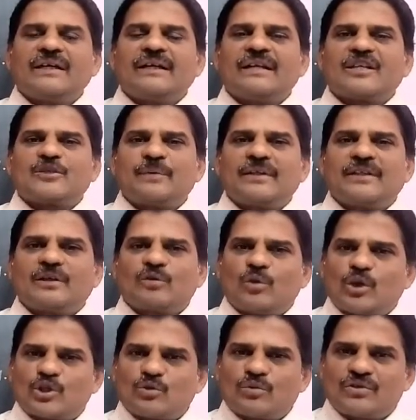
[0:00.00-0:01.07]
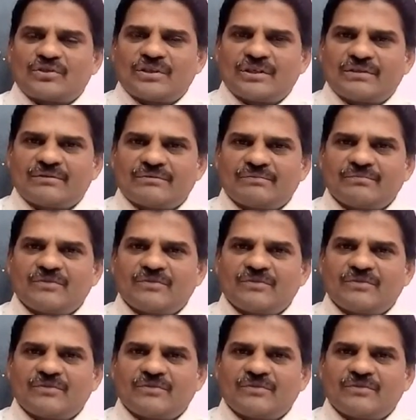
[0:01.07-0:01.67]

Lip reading: I'll explain the consequences.